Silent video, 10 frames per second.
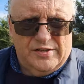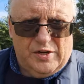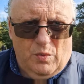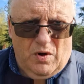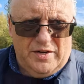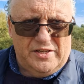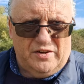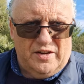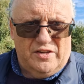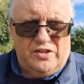And so what I
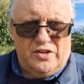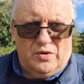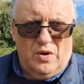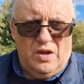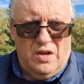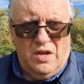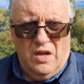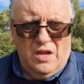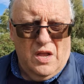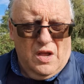decided to do
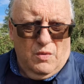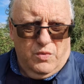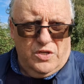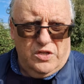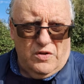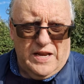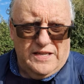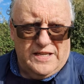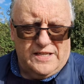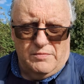was look
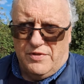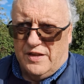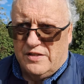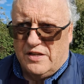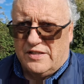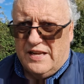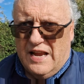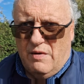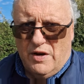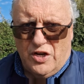into some things to
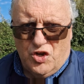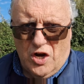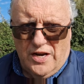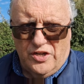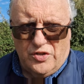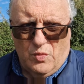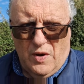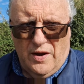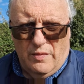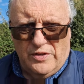see how I could change the
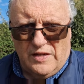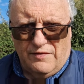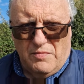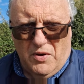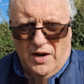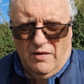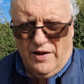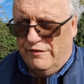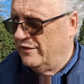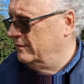way I was living my life.